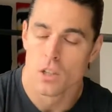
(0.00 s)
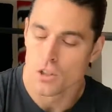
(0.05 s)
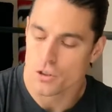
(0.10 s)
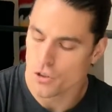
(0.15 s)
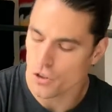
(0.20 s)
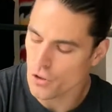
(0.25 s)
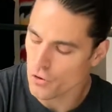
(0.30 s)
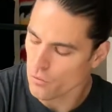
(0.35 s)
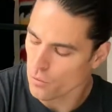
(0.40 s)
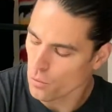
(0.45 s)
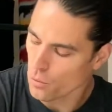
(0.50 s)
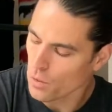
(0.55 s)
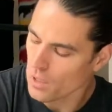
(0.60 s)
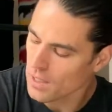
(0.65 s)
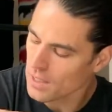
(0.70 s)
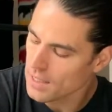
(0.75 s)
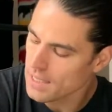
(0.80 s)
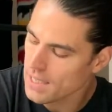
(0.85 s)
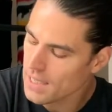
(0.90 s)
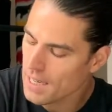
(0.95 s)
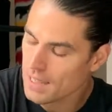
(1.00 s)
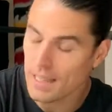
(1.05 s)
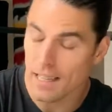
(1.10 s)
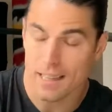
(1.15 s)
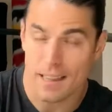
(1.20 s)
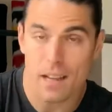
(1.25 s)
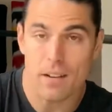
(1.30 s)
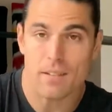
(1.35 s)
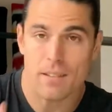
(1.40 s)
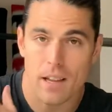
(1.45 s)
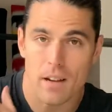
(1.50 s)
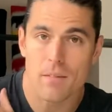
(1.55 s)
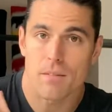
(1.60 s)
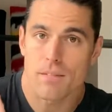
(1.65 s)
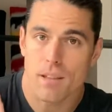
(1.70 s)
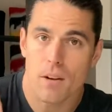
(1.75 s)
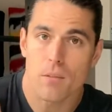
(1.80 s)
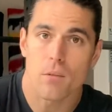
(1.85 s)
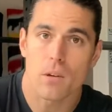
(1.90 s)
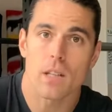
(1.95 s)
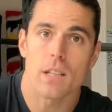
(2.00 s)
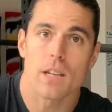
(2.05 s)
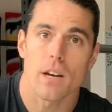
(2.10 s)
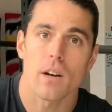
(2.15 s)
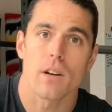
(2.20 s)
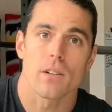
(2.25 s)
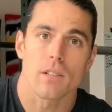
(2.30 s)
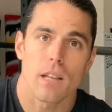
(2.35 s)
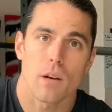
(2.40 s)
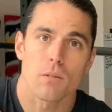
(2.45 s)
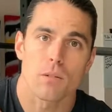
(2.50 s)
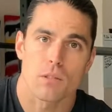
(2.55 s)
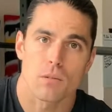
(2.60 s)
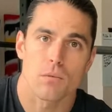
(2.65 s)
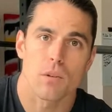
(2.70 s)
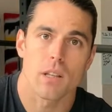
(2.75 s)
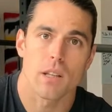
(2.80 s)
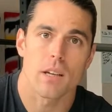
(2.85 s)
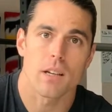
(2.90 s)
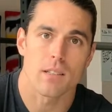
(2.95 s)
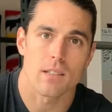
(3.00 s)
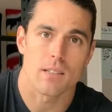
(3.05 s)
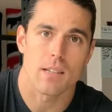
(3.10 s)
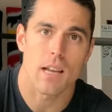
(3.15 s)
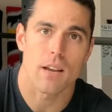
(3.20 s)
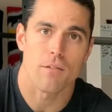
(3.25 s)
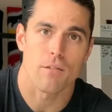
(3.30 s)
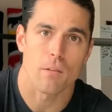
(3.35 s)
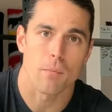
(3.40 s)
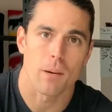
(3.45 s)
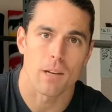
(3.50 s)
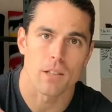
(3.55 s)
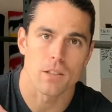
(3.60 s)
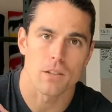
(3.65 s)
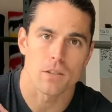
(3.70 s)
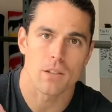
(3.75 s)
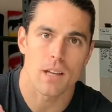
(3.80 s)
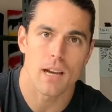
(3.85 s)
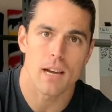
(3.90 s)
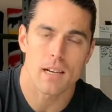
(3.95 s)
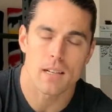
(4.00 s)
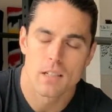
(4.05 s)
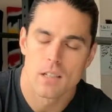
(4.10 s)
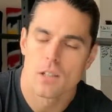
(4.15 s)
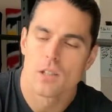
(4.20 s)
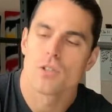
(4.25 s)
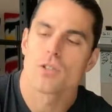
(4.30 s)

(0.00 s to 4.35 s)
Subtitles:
So you've really, like that really hurt. That was really unsafe for me to do that.